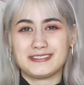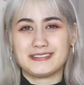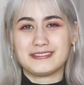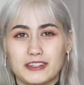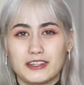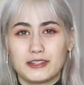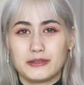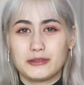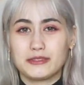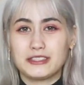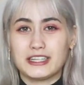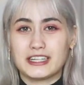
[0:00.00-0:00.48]

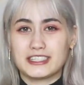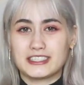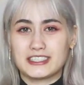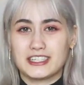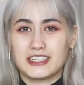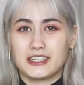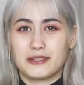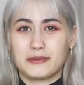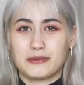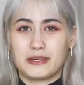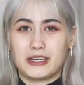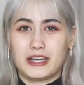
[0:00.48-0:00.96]
This was actually
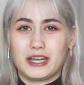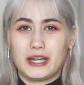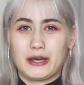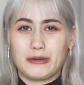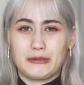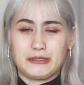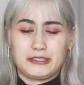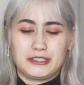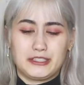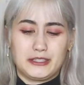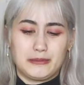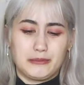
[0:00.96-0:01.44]
the one I
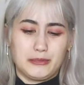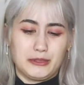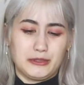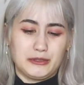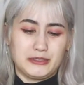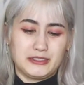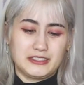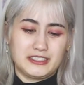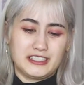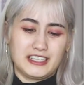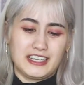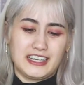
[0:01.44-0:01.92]
was the
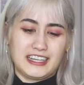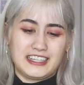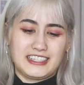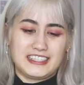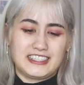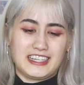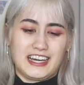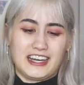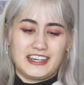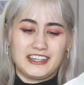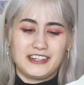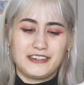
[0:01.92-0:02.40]
most
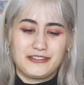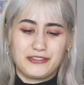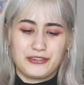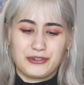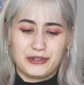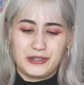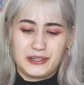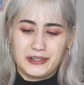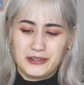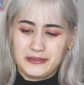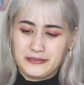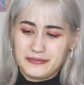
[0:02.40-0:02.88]
excited
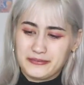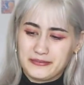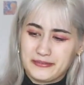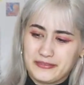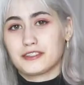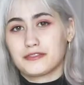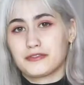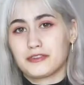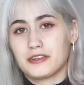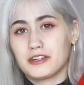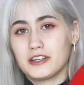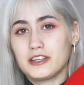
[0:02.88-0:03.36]
for.
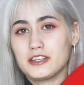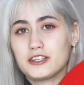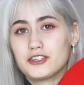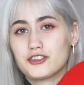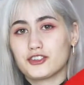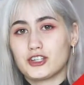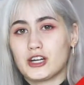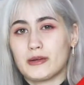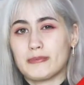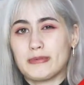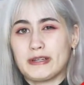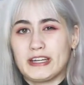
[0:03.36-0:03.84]
So for the
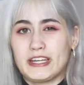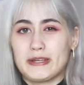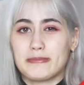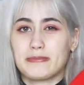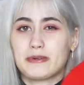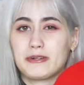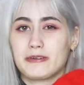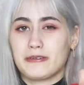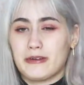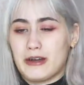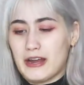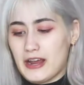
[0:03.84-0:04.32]
strawberry
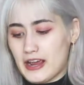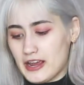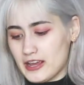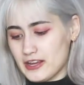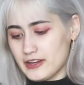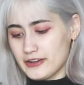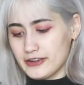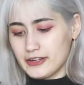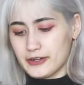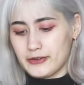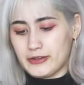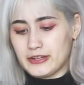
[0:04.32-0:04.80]
beret,
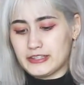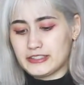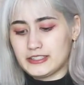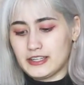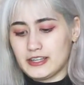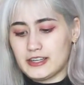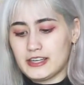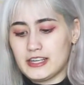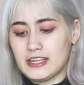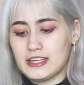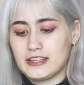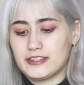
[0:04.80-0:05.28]
you're going to
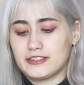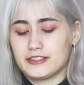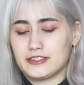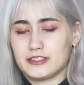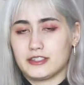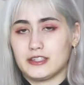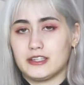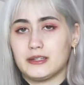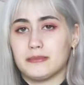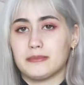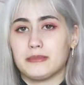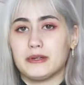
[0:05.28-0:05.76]
need
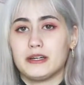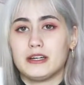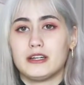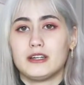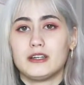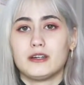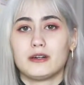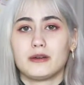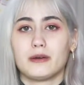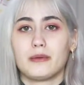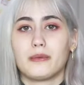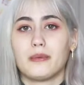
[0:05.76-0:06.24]
some
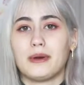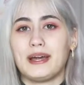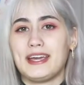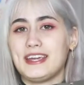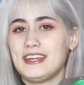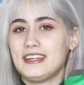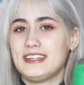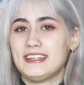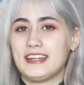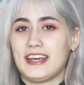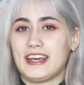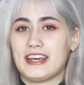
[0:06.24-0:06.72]

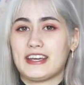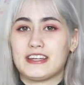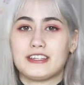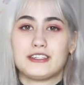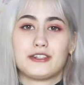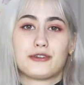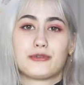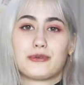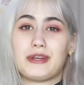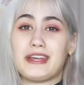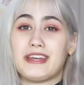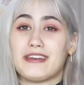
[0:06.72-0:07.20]
white and
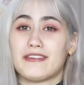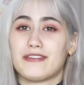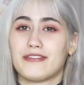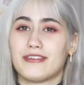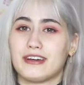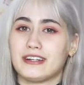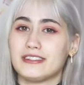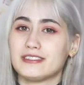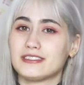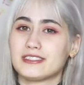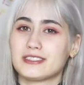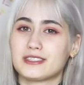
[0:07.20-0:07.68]
green
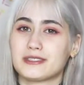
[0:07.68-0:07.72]
felt.